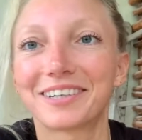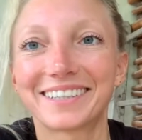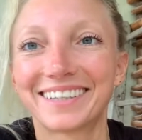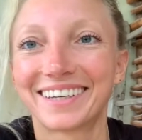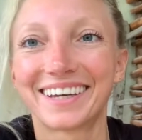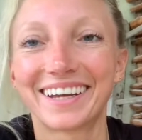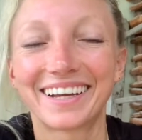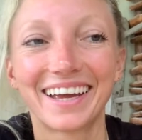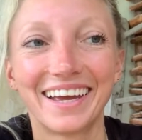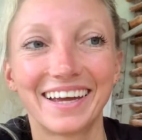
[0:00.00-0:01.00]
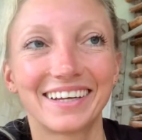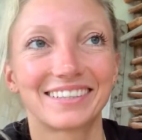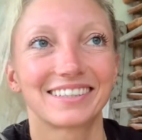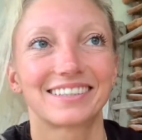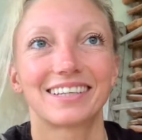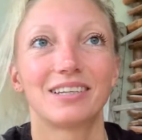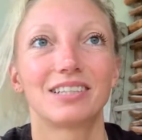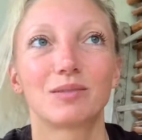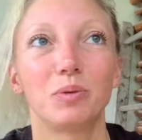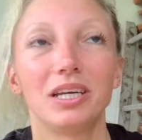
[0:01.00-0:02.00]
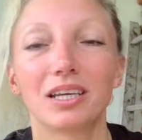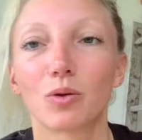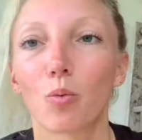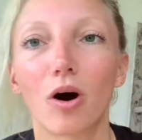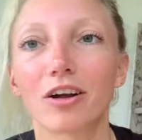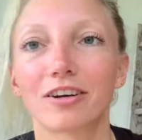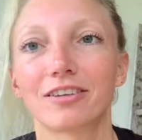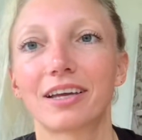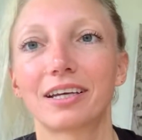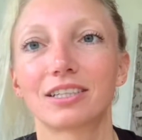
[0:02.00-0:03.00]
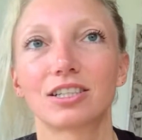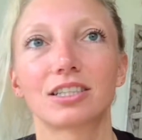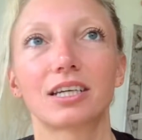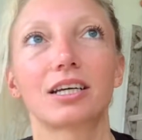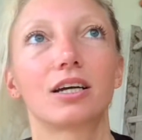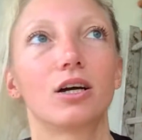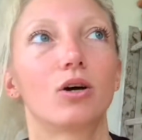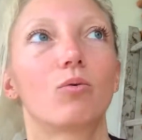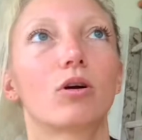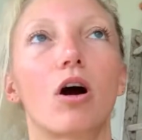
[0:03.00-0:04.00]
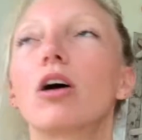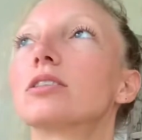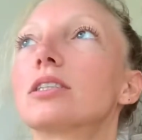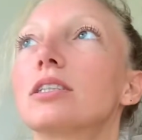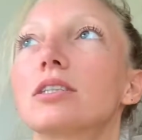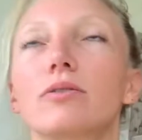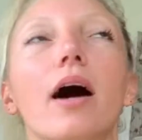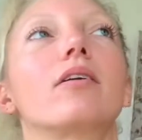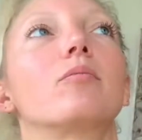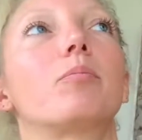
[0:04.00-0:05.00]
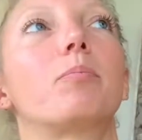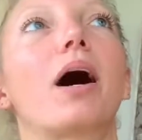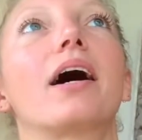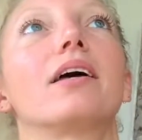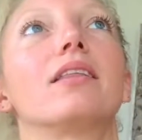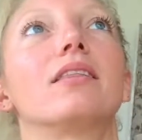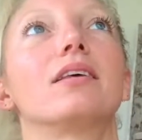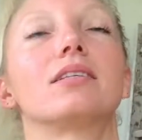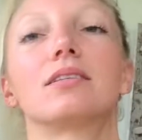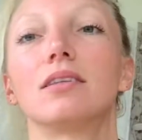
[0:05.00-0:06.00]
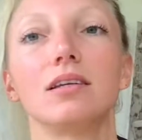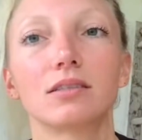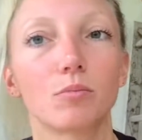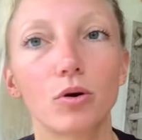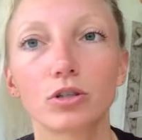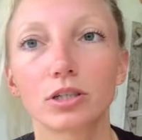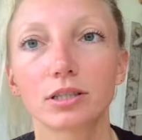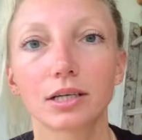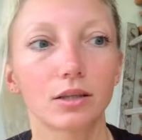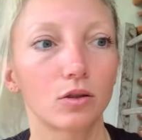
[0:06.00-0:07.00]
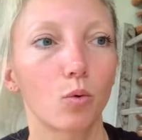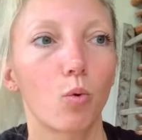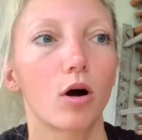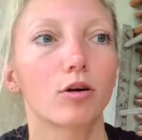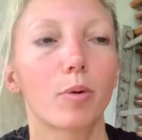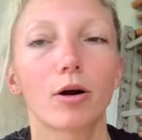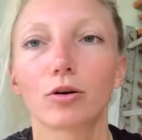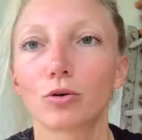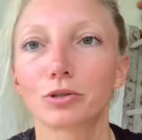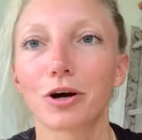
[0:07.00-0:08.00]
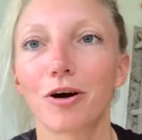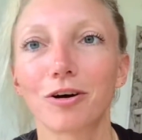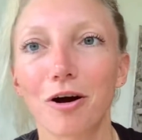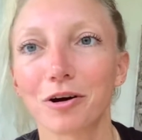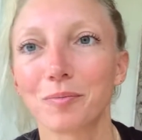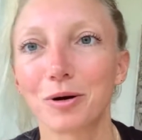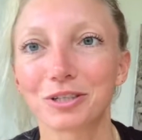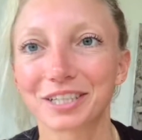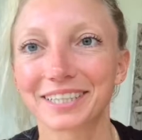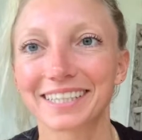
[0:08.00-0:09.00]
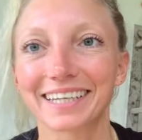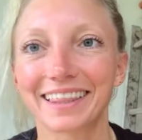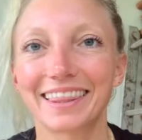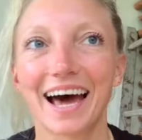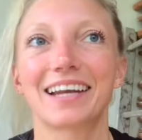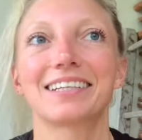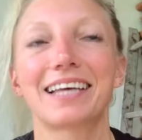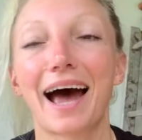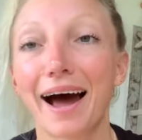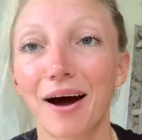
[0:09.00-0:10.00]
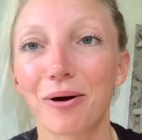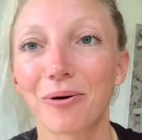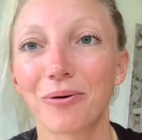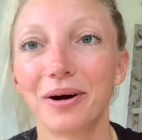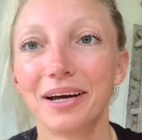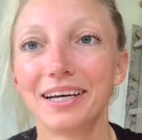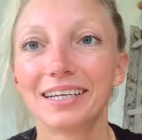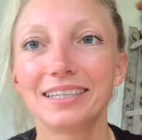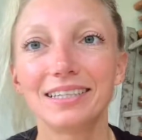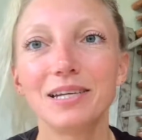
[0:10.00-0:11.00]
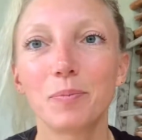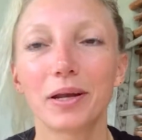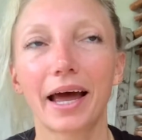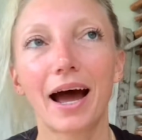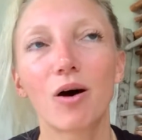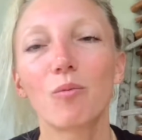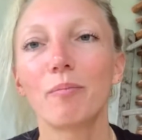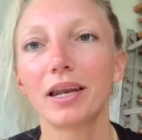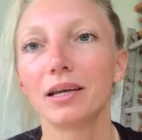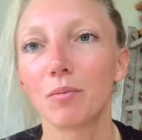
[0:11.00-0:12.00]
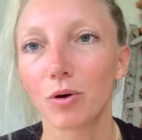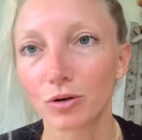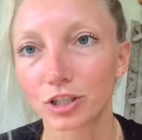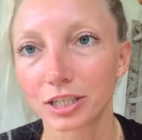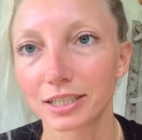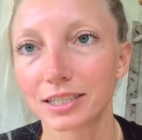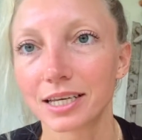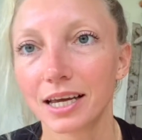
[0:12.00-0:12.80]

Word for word: and like it's just and just being in the water like it's just like we're constantly surrounded by this these emotions like the water particles are our emotions like that is how deep and how many emotions